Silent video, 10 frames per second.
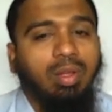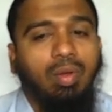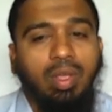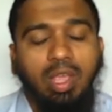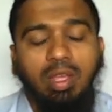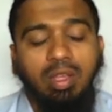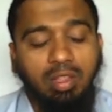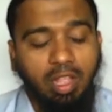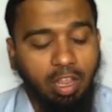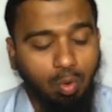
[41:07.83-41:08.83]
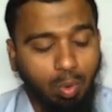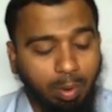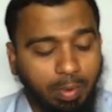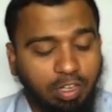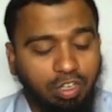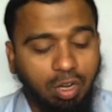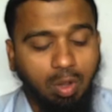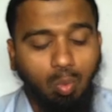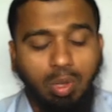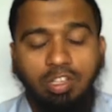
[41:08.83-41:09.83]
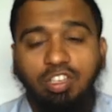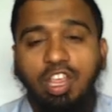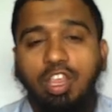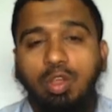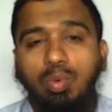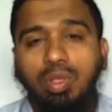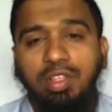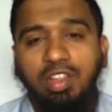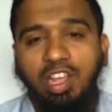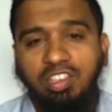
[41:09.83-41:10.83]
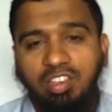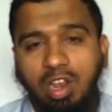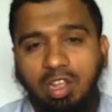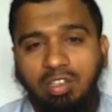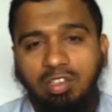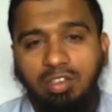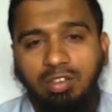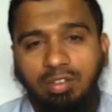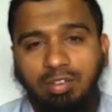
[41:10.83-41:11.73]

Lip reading: Okay, thank you very much. We'll see you in the next class.